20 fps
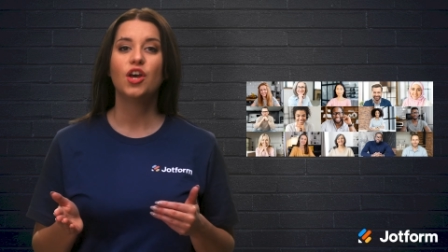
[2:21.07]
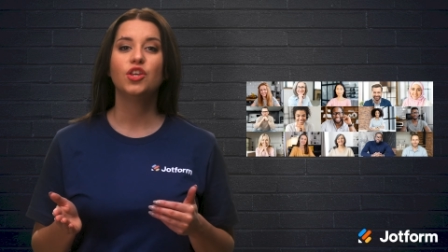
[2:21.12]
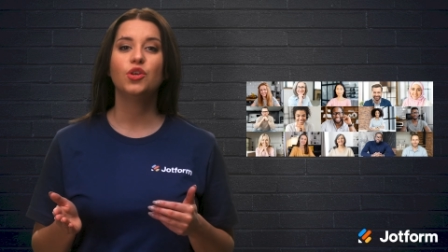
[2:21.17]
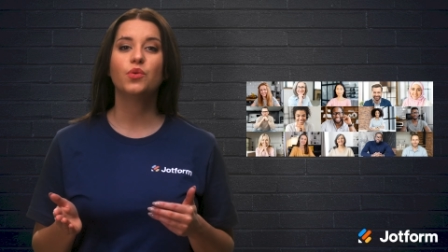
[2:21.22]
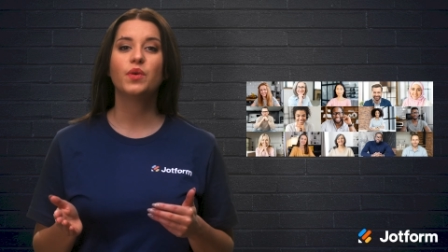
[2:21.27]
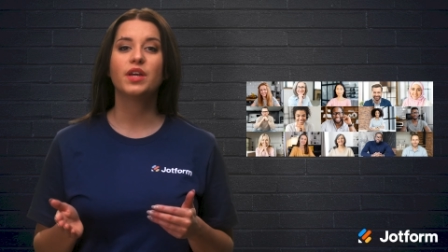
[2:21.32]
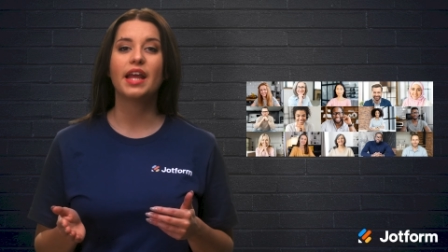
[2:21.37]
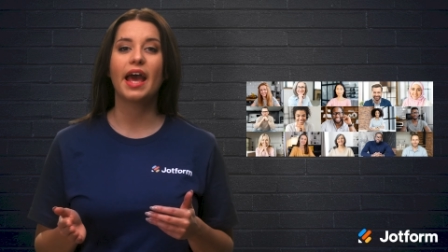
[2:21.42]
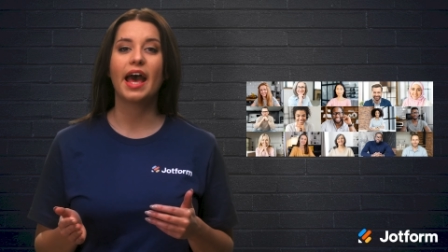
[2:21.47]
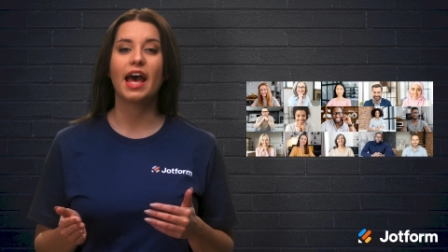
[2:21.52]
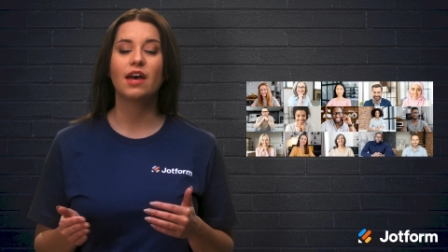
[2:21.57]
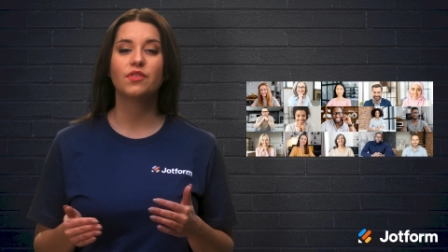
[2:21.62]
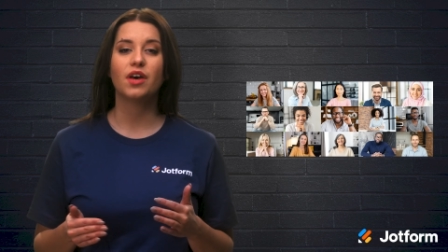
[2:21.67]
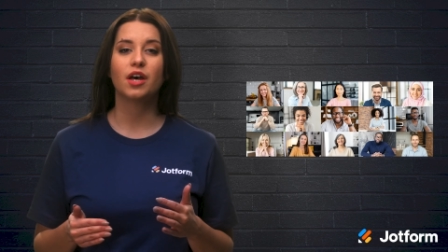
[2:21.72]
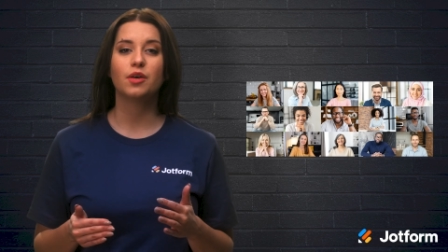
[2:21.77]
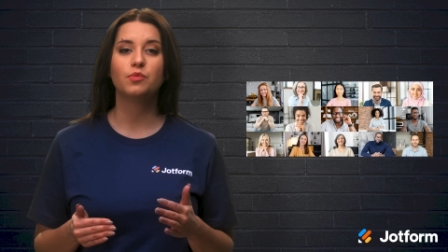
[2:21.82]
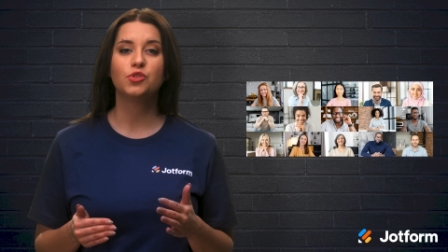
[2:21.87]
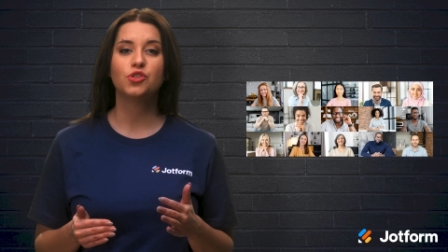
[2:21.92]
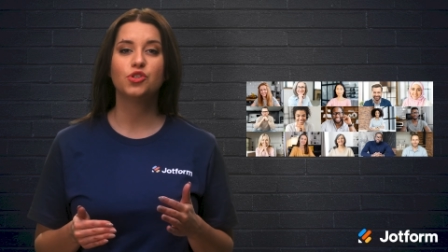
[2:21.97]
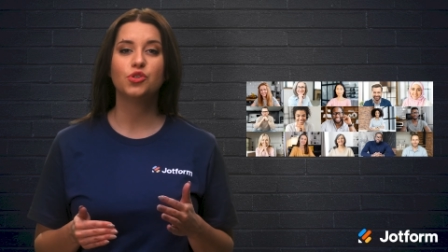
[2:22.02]
you can have
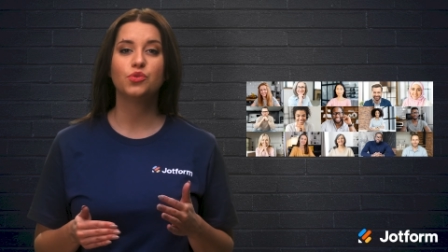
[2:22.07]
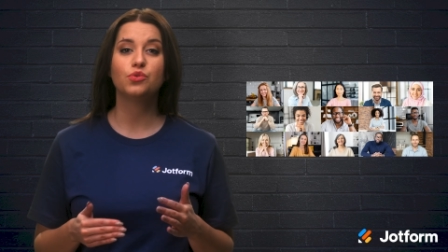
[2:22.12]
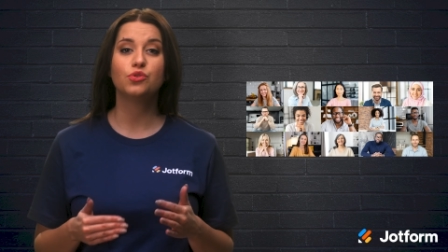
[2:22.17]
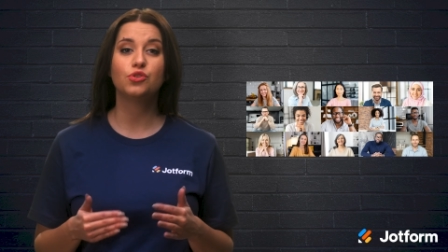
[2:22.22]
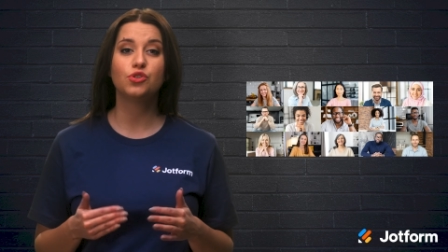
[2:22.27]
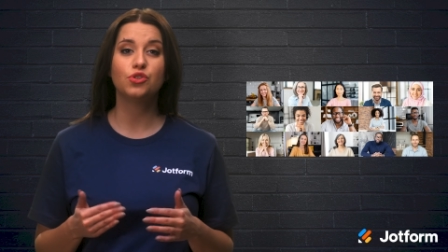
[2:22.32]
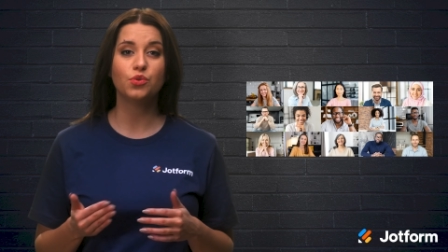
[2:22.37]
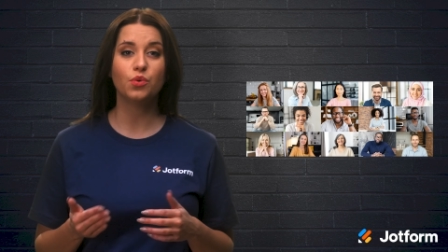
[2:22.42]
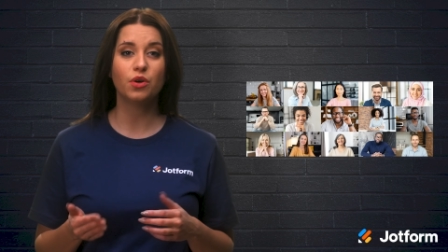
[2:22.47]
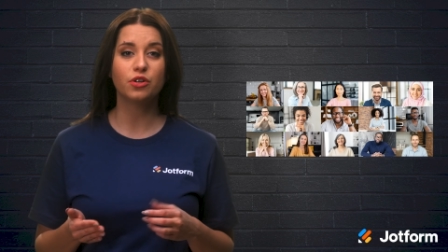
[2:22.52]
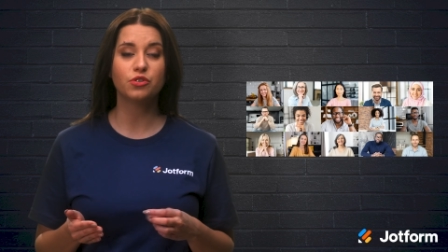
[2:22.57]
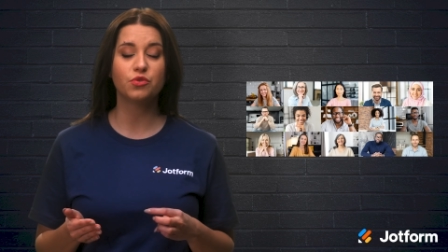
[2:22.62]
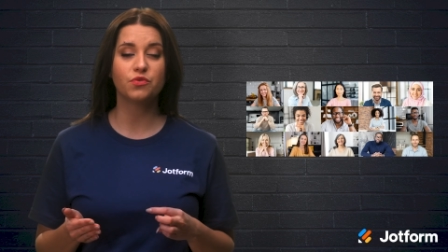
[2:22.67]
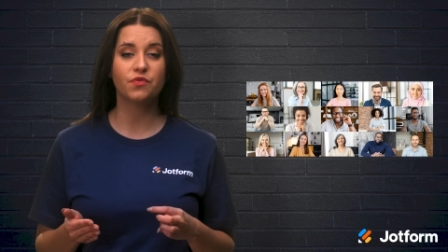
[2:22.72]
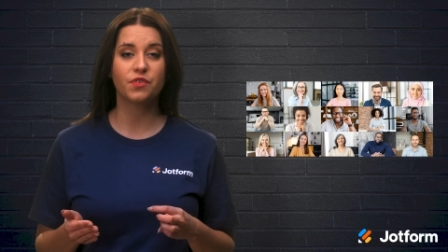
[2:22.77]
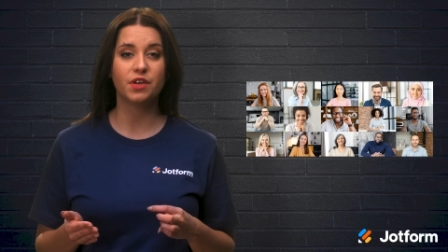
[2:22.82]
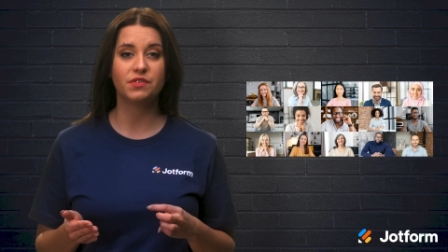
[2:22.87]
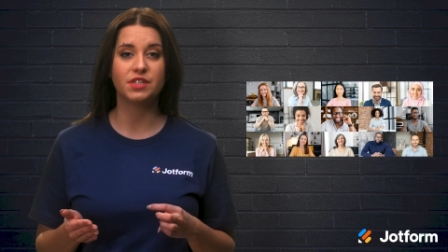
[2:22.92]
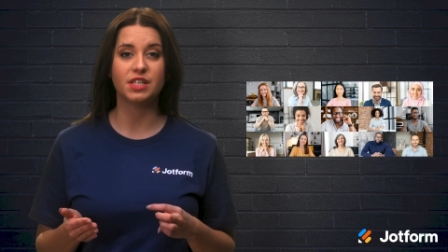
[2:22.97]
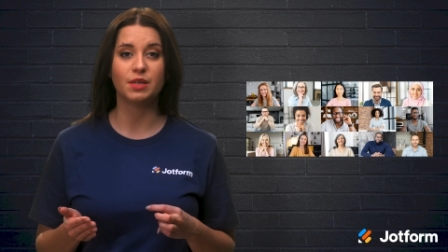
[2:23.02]
up to two
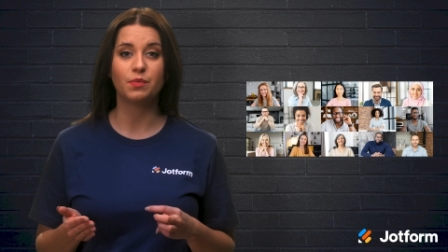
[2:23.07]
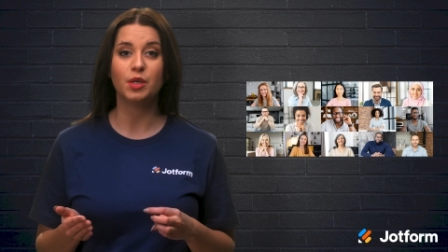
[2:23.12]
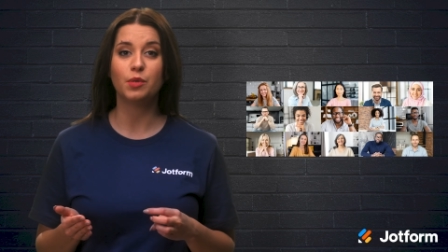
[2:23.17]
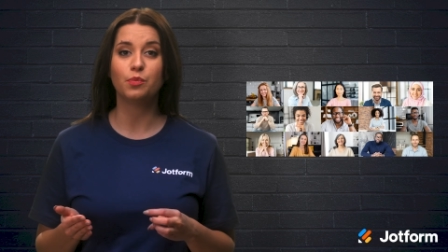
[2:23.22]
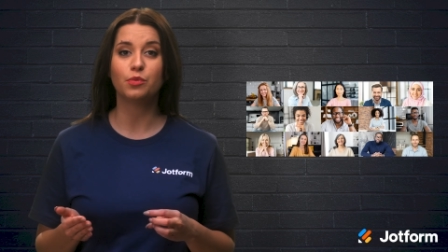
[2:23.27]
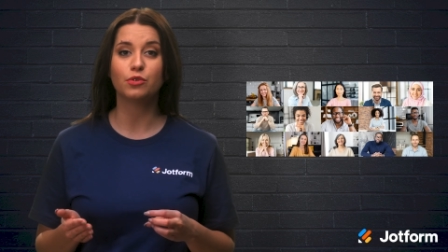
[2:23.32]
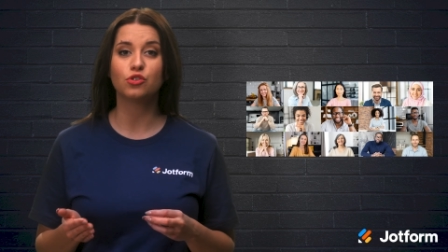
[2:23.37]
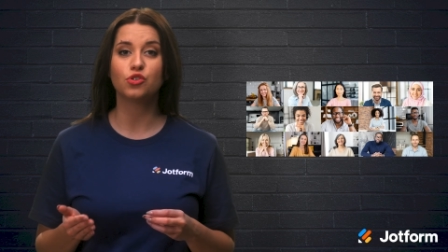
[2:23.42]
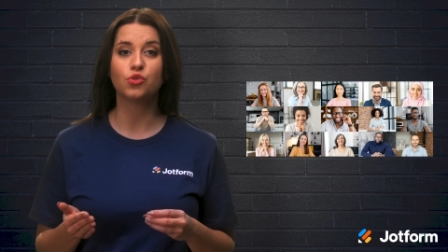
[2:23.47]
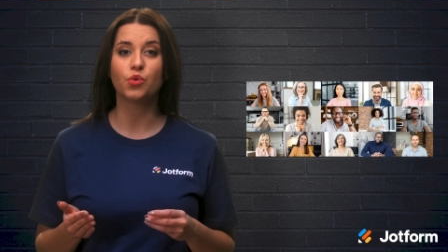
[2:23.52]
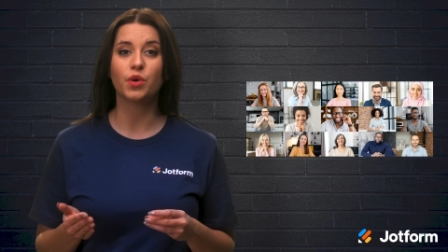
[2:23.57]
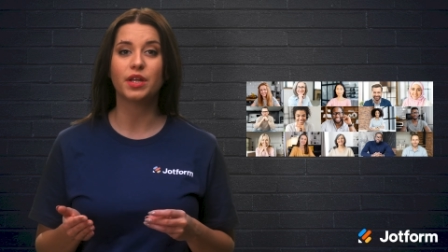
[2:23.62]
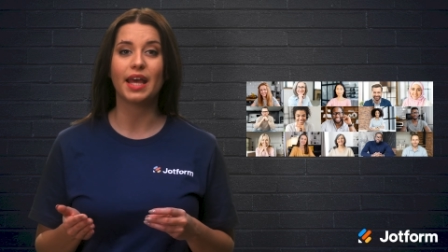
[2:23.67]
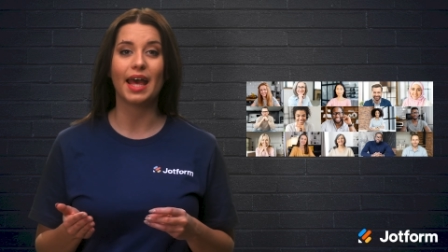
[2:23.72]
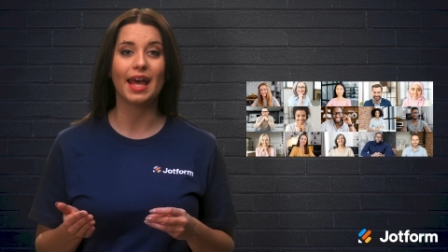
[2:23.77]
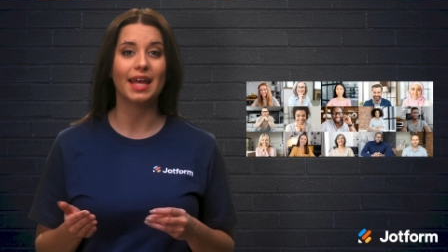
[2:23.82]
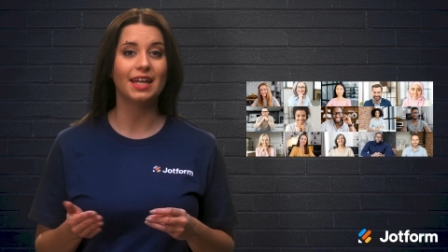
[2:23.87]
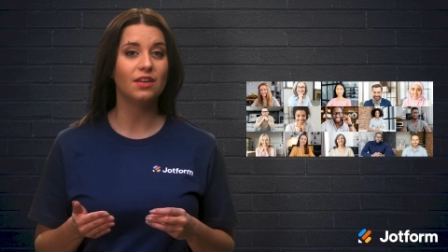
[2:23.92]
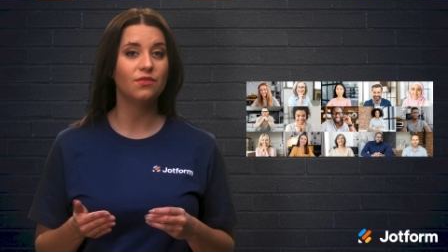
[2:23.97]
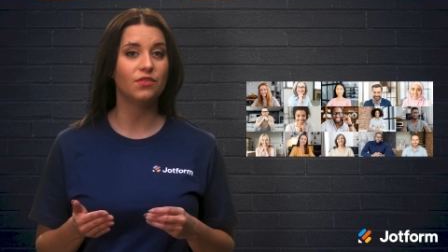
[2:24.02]
hundred fifty people join
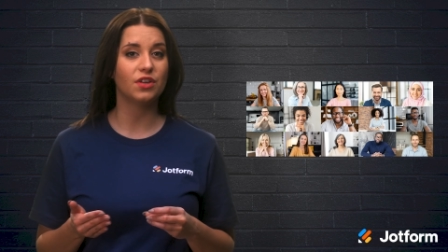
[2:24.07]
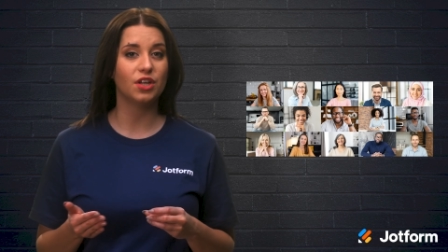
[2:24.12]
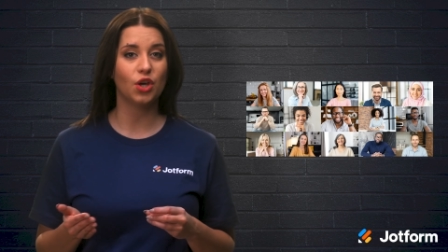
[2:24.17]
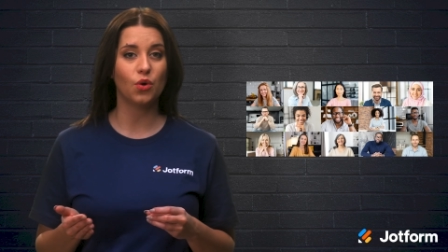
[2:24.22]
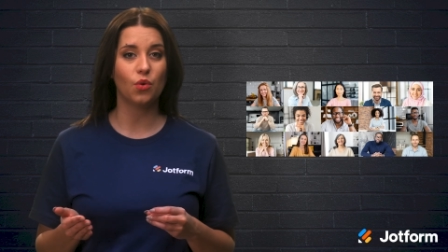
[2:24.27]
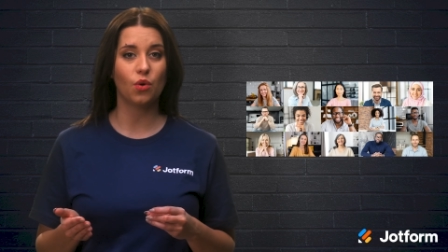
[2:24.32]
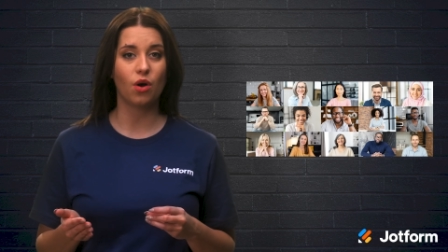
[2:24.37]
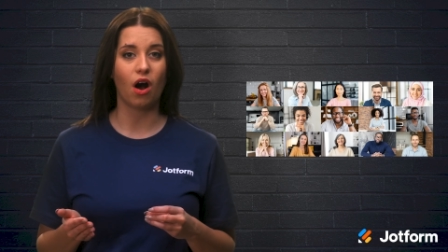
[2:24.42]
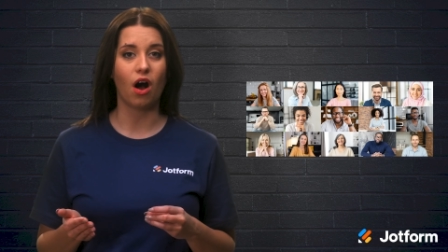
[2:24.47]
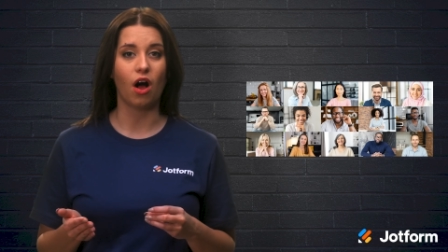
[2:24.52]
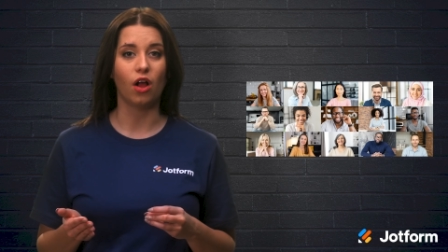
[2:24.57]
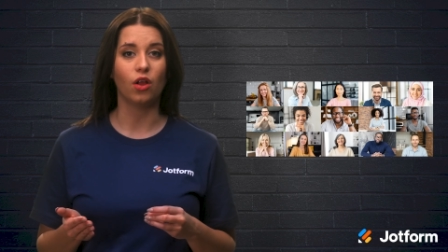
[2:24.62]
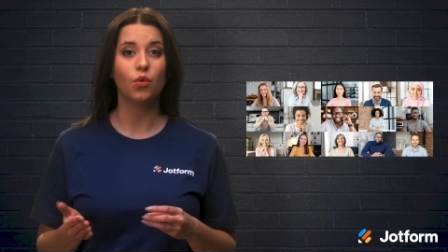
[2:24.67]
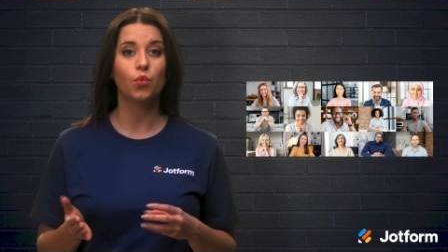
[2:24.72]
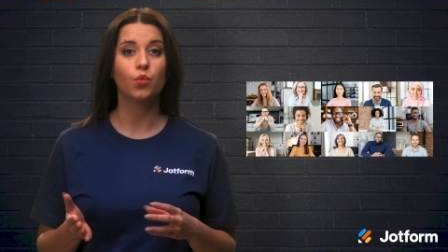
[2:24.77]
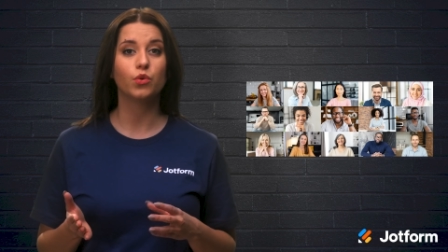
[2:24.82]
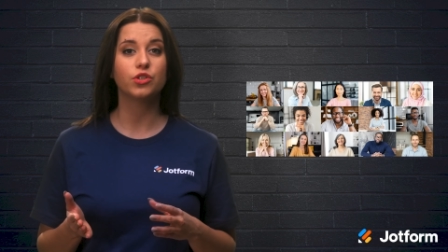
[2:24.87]
any video call,